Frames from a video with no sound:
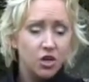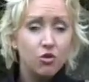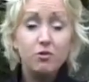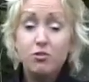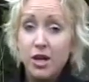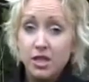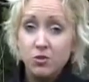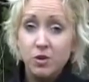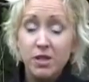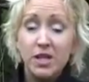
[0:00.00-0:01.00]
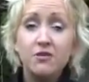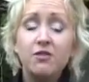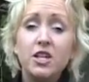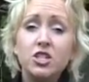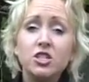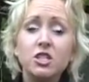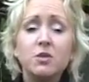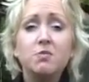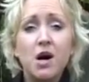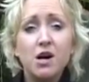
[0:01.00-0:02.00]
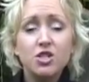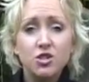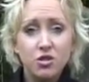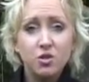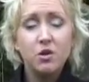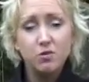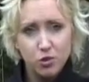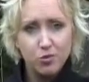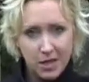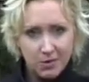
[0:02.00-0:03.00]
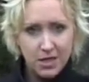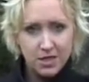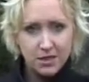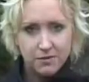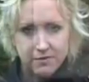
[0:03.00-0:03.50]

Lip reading: Or in pregnant women, infections can be passed on to unborn babies.